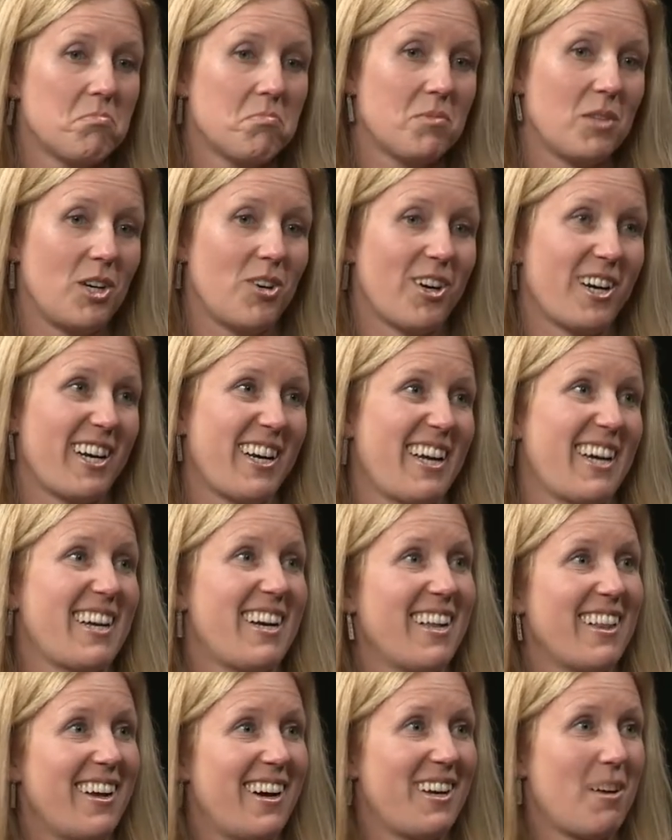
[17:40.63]
you're going to get
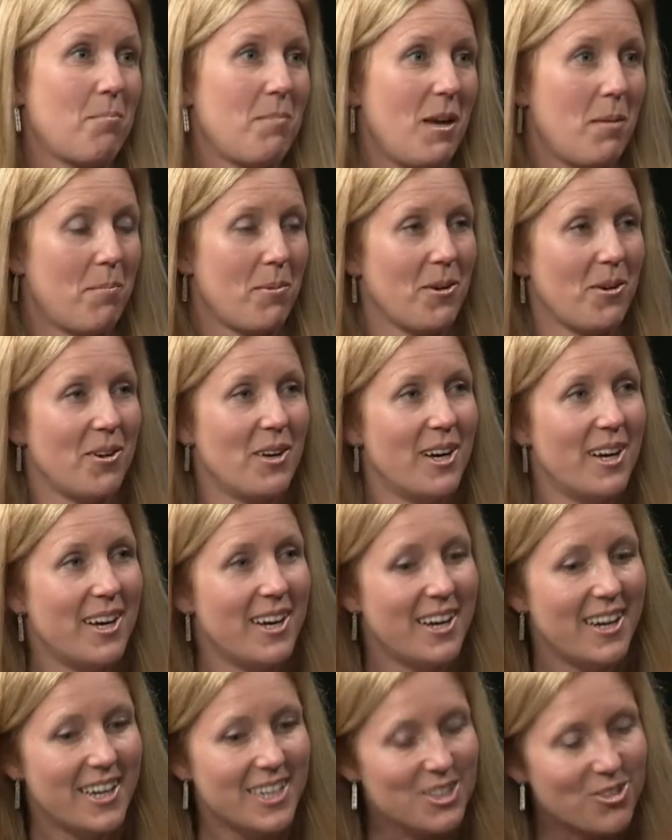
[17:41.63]
a lot of people
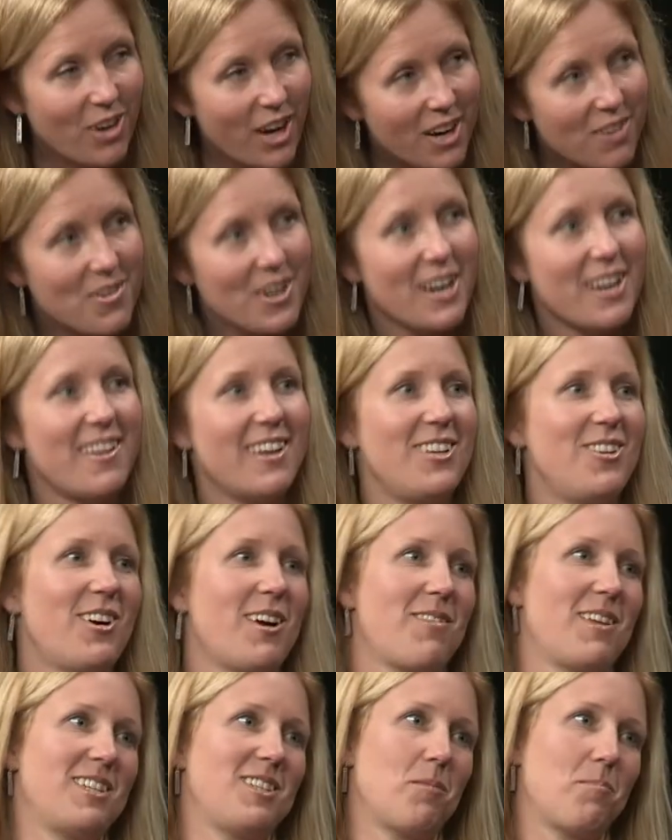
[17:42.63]
driving, and then you
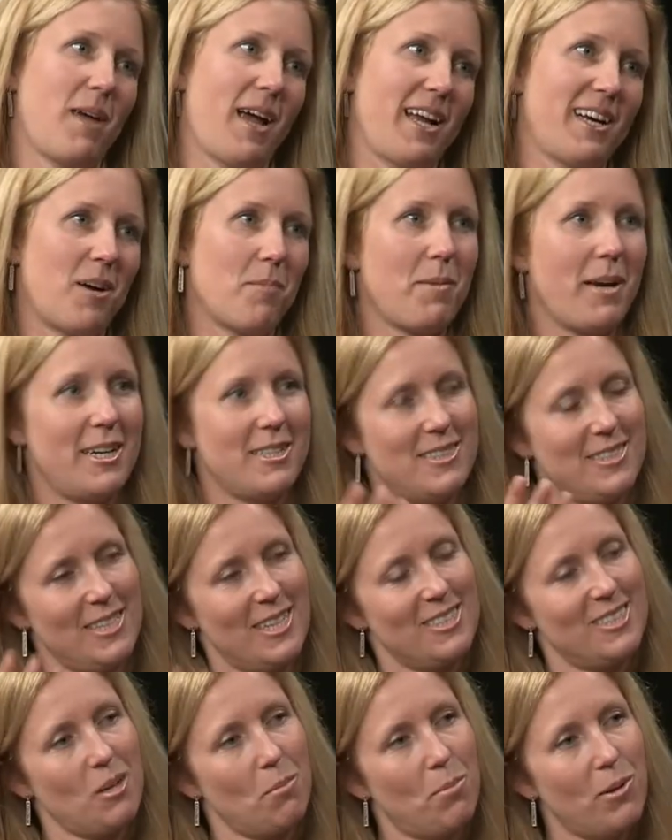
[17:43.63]
have the demand outpacing
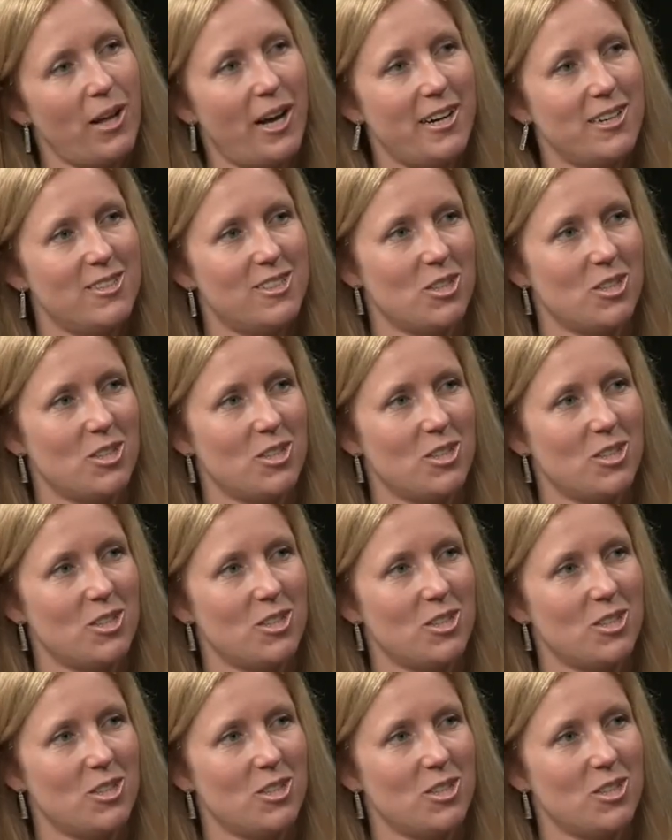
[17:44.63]
the supply.